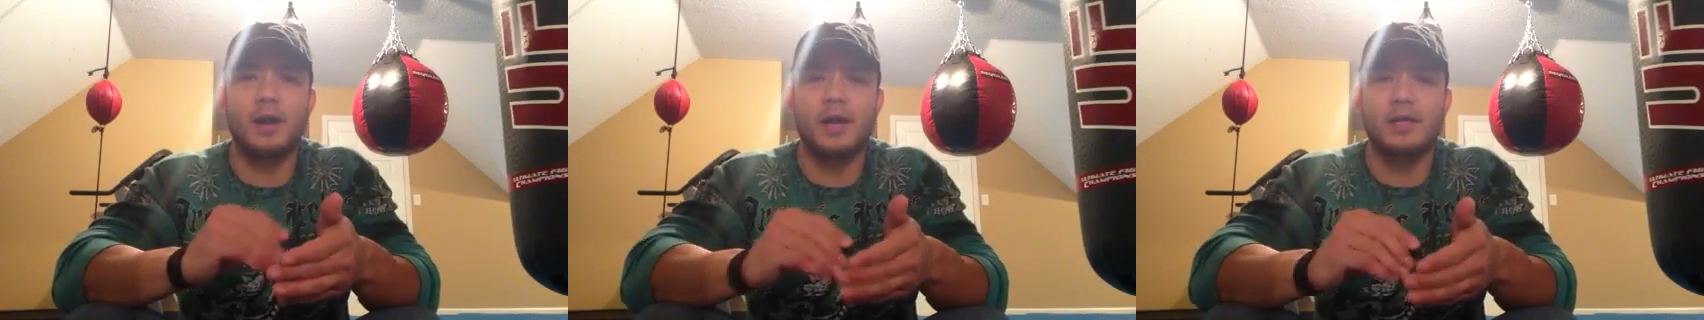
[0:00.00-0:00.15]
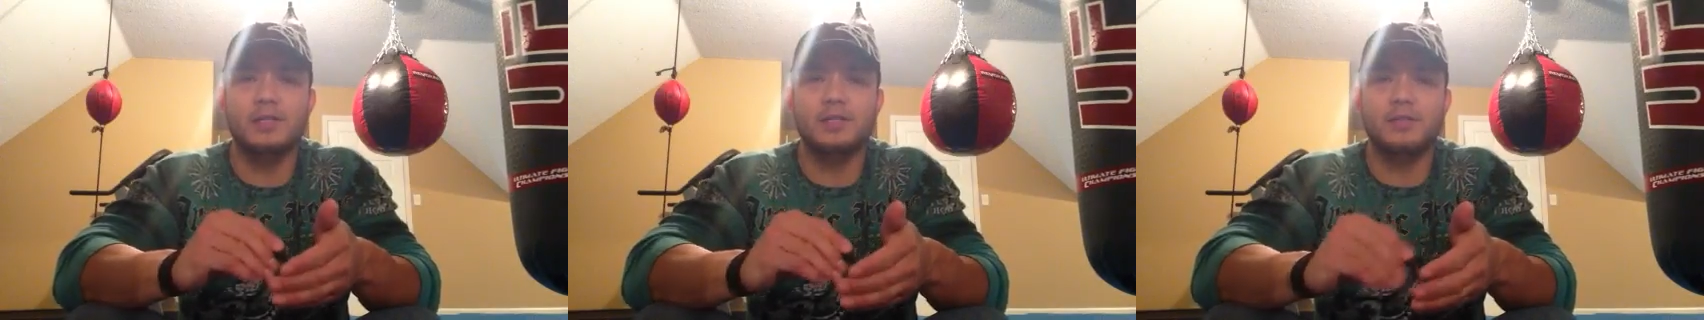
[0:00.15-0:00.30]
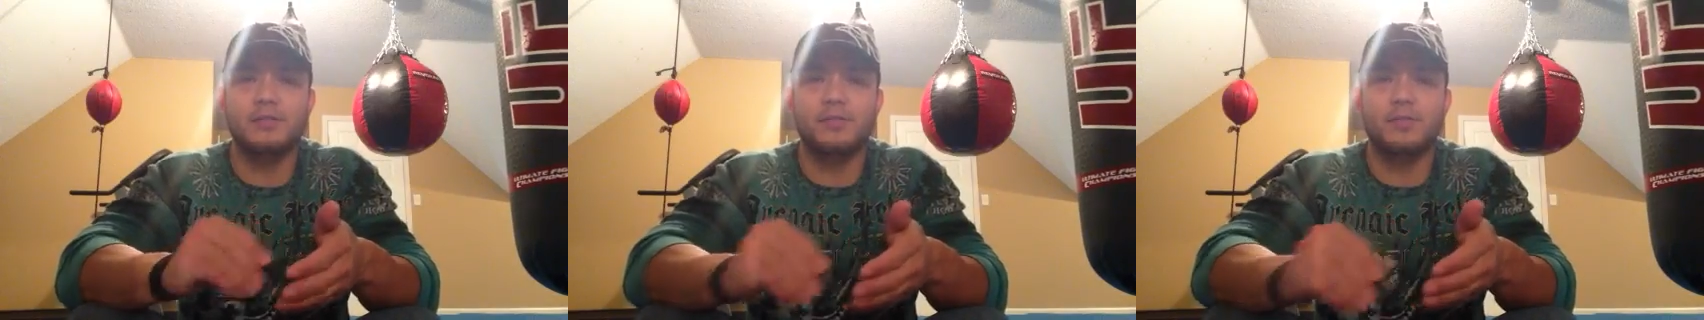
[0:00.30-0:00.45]

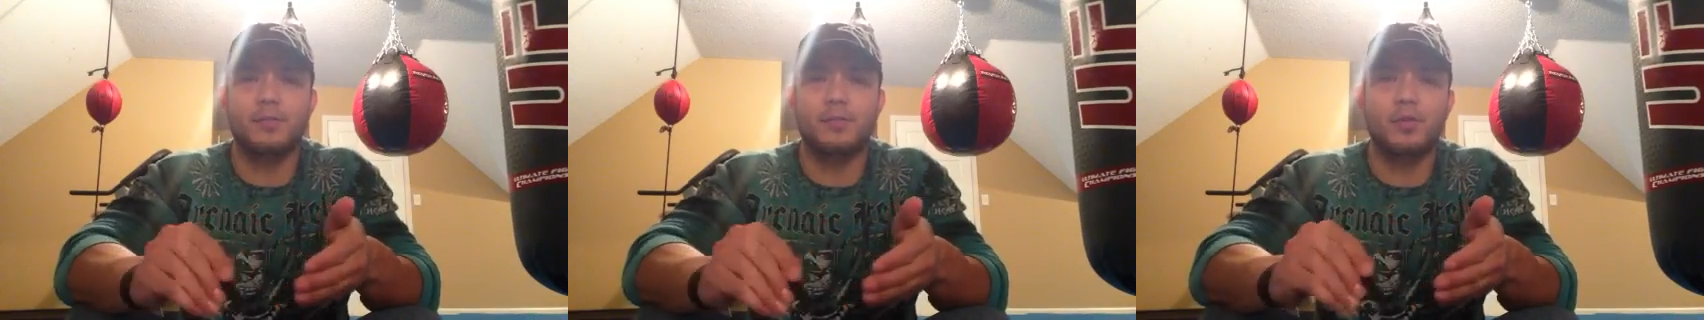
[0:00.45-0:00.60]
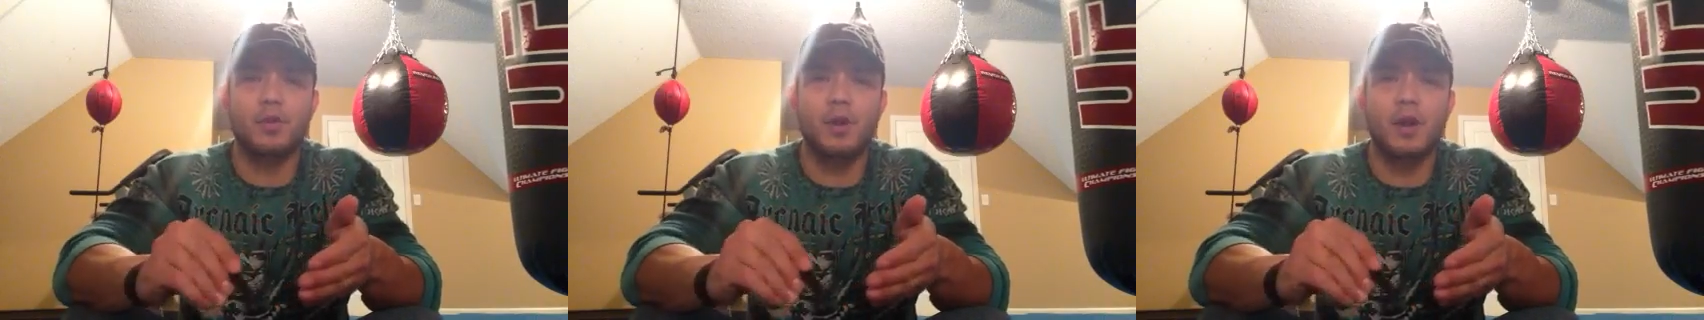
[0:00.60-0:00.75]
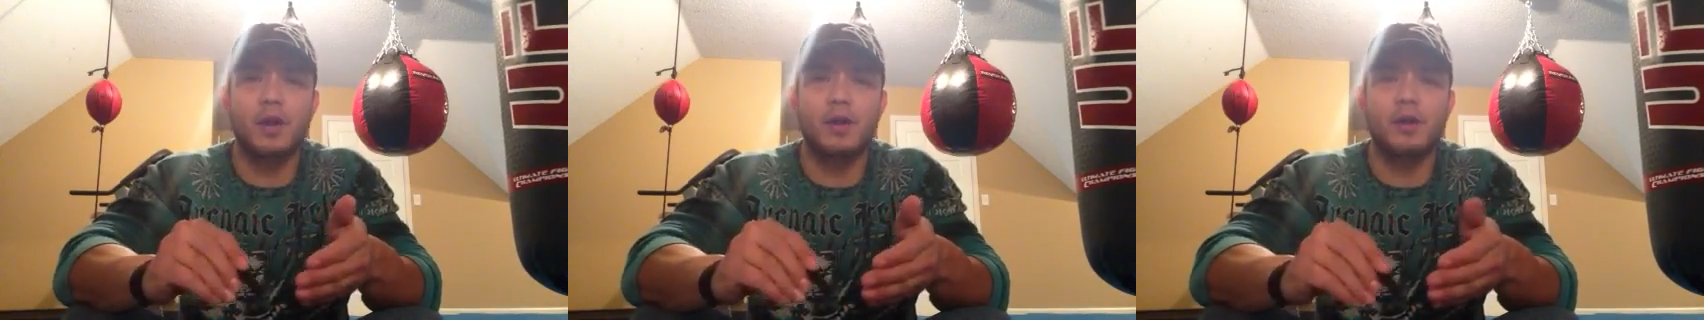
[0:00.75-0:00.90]
asking for
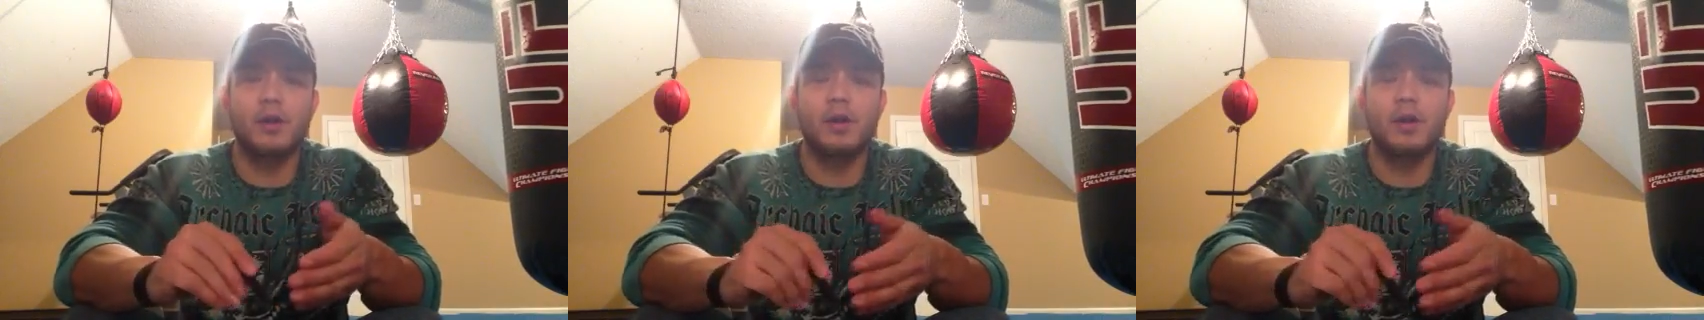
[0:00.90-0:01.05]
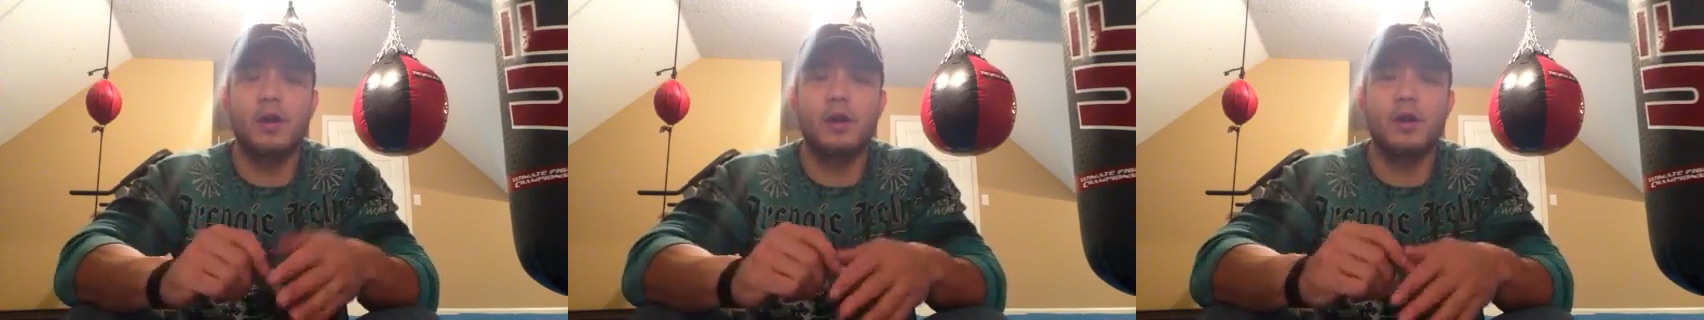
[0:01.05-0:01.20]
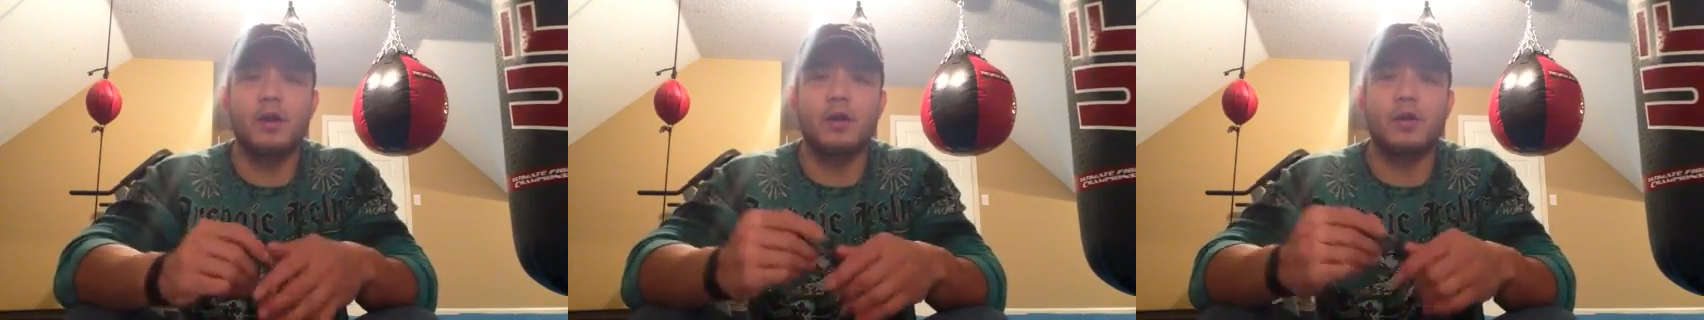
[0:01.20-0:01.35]
prayer
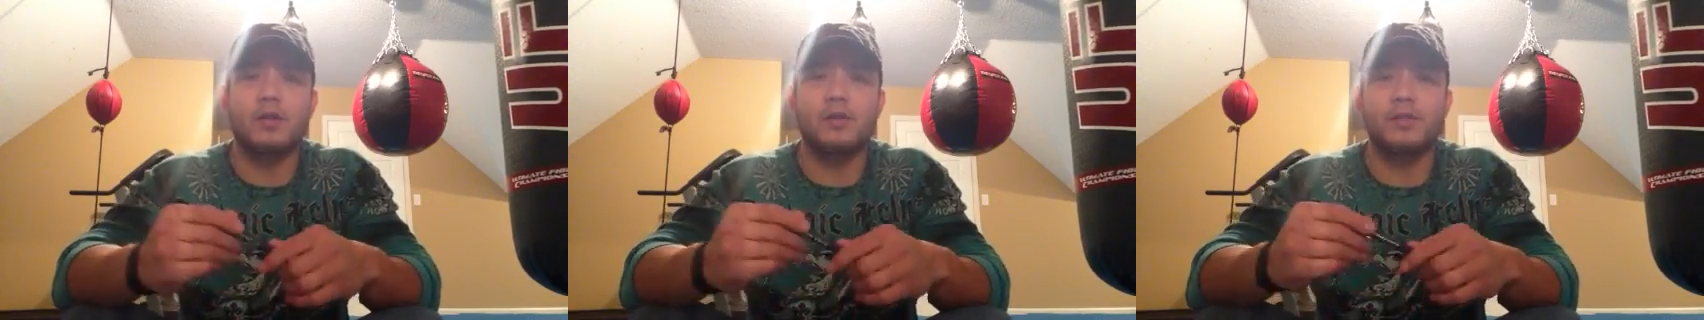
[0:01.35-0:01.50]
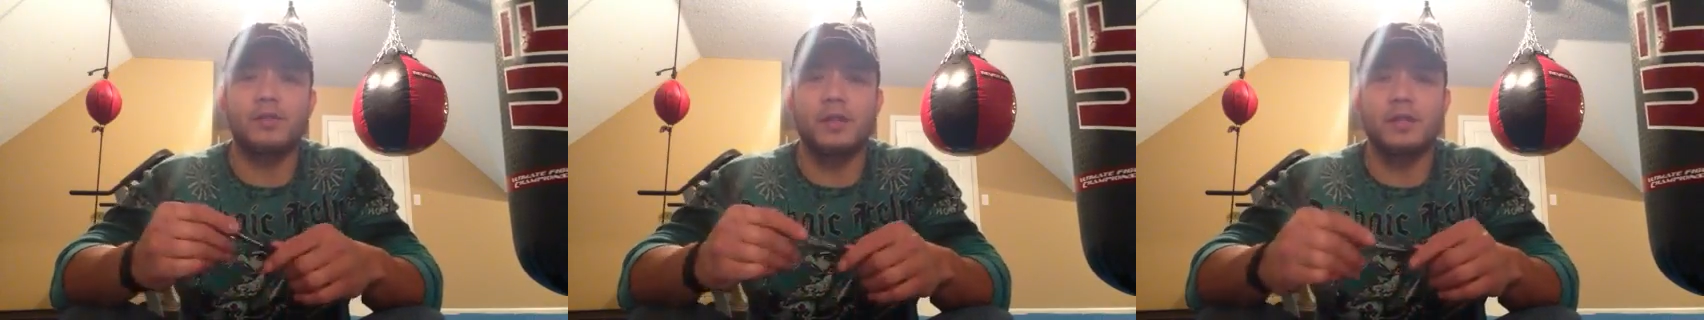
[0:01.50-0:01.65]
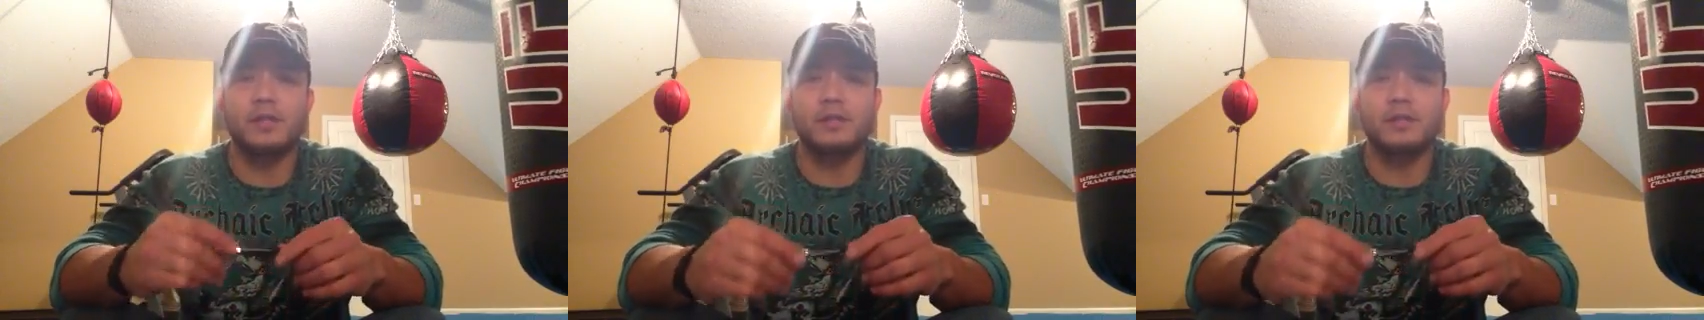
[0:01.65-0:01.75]
or